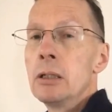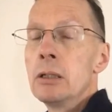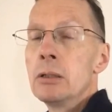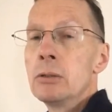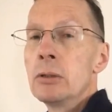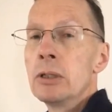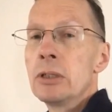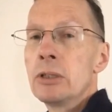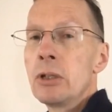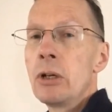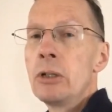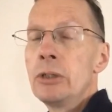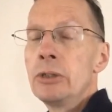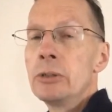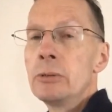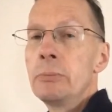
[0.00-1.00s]
Though a
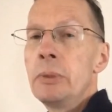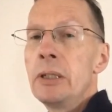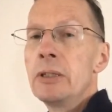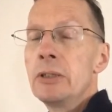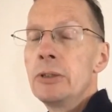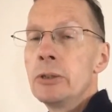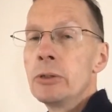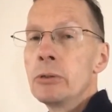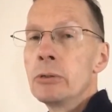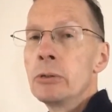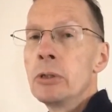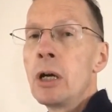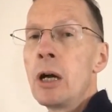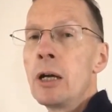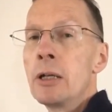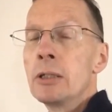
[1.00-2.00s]
sword shall pierce your own
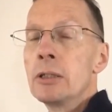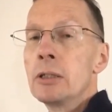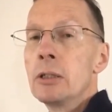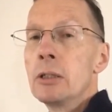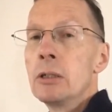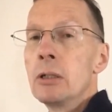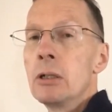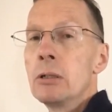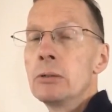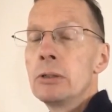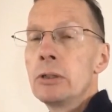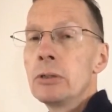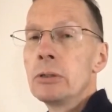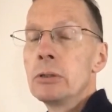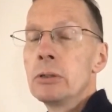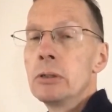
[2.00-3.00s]
heart
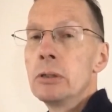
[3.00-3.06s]
also.